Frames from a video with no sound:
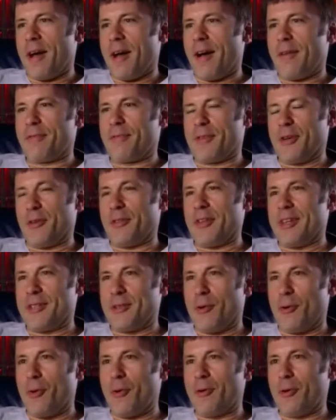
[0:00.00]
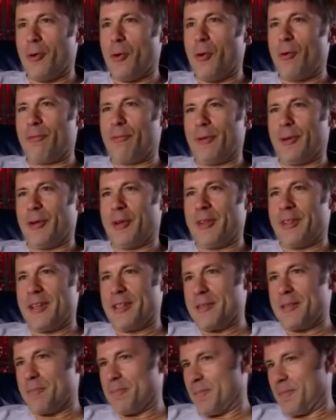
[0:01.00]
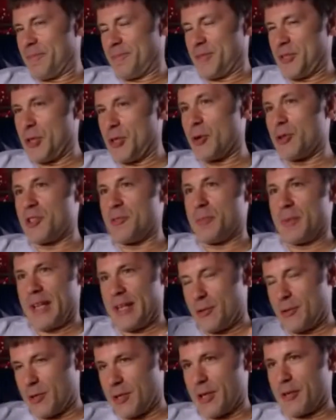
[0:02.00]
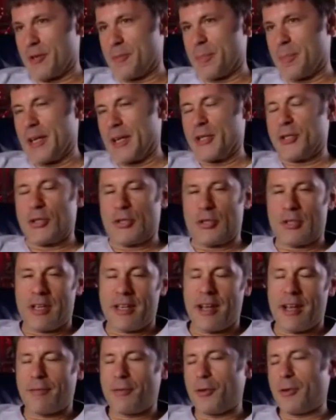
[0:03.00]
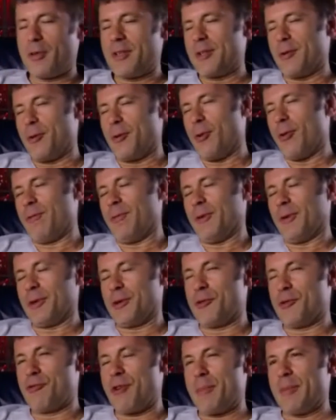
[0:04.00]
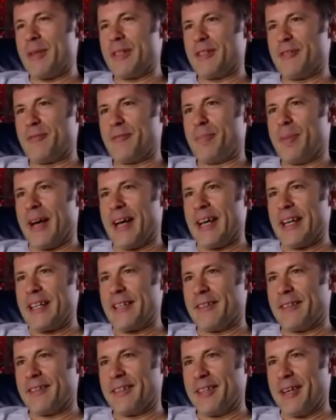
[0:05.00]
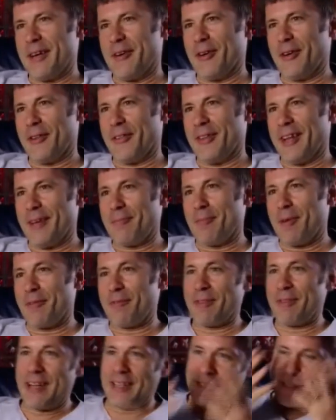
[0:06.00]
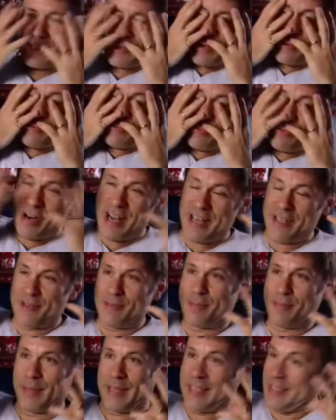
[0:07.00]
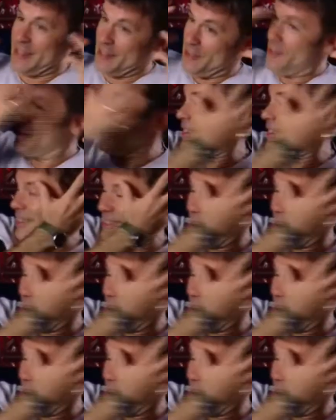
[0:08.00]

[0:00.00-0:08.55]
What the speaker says: I've got this awful, there's a shots of me, they took a load of pictures, and I've got this awful grimace of pain, you know, on there. My face is like red and blistered, and